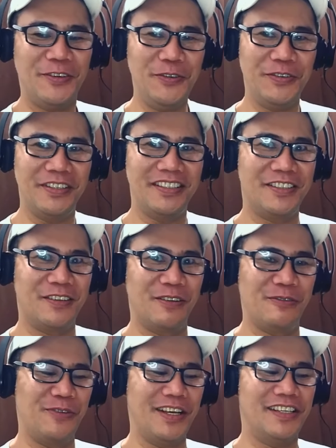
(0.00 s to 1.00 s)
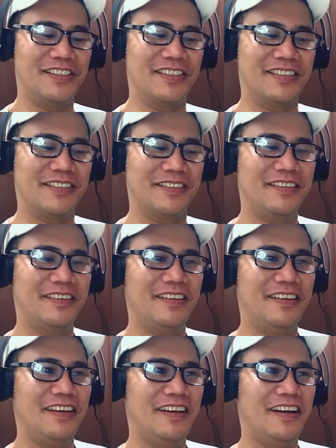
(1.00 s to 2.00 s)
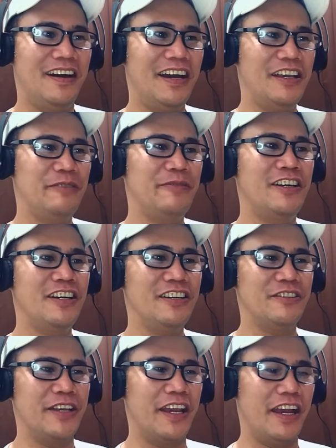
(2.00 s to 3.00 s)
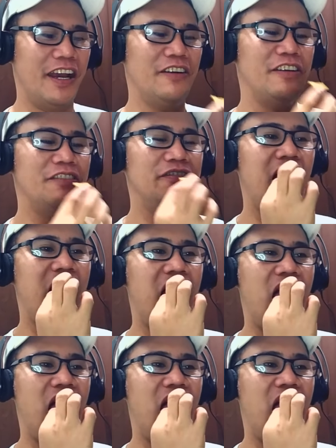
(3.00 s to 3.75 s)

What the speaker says: Goodness gracious! I am hungry out of